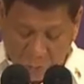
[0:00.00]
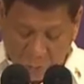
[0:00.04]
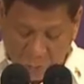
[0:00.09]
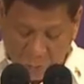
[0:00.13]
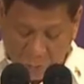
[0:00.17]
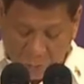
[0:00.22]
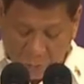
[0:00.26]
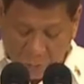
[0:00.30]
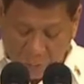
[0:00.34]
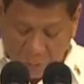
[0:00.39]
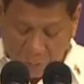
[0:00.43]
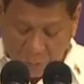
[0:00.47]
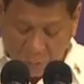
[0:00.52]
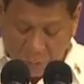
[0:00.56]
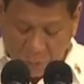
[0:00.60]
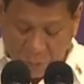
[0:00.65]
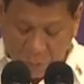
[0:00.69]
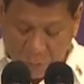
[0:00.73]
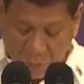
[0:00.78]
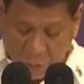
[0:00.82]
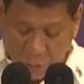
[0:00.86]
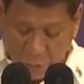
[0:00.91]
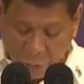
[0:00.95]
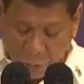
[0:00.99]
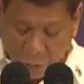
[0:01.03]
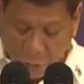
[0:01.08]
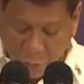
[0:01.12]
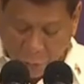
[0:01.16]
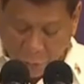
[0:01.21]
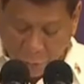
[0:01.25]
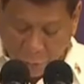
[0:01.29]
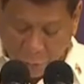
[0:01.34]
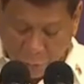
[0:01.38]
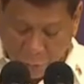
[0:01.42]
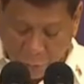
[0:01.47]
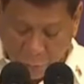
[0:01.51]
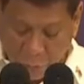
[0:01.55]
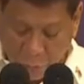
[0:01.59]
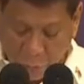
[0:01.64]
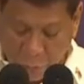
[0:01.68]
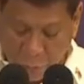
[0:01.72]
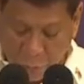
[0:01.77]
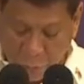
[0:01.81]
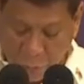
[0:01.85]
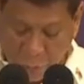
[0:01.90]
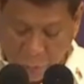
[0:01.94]
to remember the honor
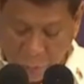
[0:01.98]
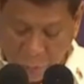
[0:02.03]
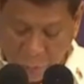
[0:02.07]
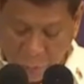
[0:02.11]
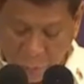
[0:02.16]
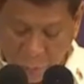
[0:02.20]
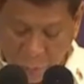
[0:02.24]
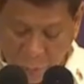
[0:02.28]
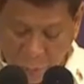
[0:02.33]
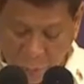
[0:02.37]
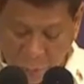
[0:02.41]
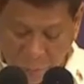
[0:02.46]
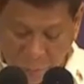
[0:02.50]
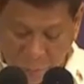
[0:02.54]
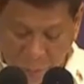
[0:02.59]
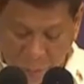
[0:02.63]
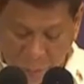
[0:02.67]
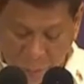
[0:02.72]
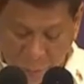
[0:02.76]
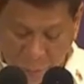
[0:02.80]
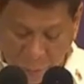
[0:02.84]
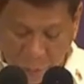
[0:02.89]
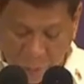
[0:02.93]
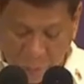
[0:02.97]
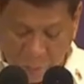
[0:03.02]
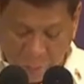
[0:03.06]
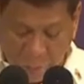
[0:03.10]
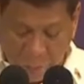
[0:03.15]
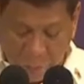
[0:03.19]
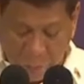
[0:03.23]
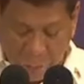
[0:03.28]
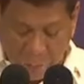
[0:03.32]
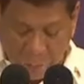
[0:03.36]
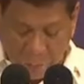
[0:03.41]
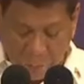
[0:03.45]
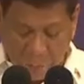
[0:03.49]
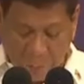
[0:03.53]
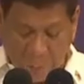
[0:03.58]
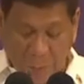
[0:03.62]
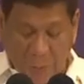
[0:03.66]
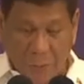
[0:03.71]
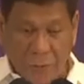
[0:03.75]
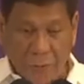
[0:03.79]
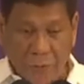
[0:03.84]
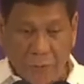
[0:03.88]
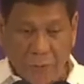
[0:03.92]
of our uniformed
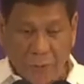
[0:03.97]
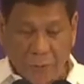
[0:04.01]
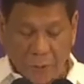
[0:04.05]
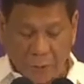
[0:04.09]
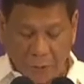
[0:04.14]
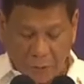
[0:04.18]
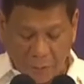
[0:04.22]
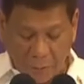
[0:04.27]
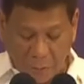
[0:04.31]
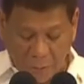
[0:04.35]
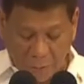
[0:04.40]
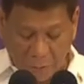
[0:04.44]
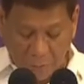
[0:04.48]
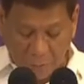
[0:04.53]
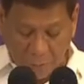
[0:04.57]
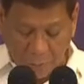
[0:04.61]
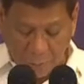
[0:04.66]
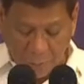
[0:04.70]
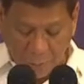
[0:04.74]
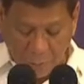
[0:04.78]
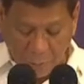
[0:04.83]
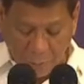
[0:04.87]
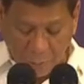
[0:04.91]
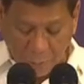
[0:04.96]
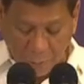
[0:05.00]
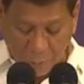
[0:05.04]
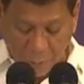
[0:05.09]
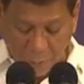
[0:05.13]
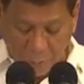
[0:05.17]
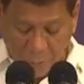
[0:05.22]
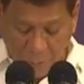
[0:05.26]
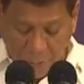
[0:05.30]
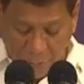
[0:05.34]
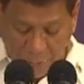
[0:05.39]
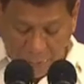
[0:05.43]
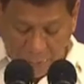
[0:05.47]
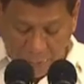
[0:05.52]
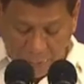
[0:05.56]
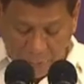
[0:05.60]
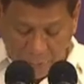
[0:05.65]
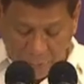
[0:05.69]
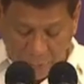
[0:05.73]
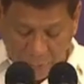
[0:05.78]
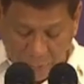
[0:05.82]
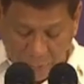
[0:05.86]
personnel who died